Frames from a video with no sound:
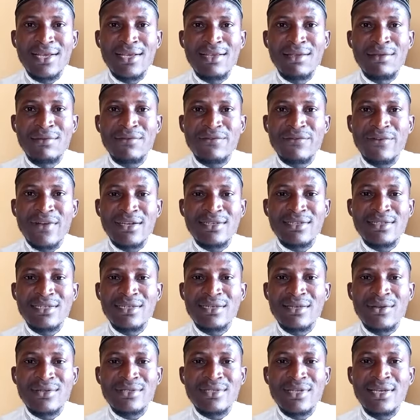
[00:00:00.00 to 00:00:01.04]
In fact, it
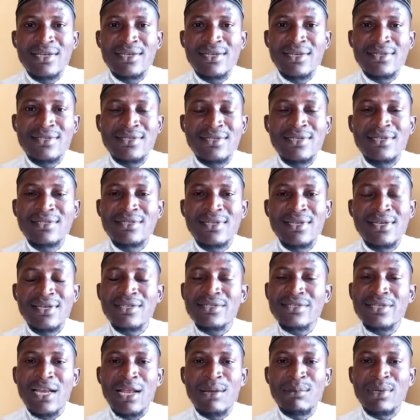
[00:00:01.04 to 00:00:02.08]
doesn't exist in
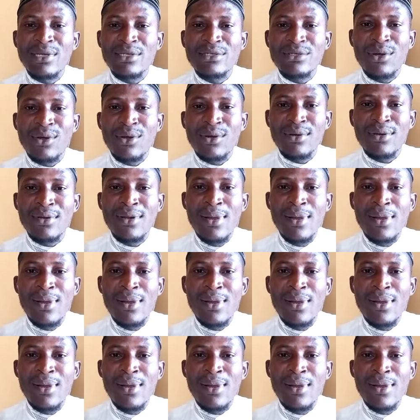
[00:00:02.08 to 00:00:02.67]
Islam at all,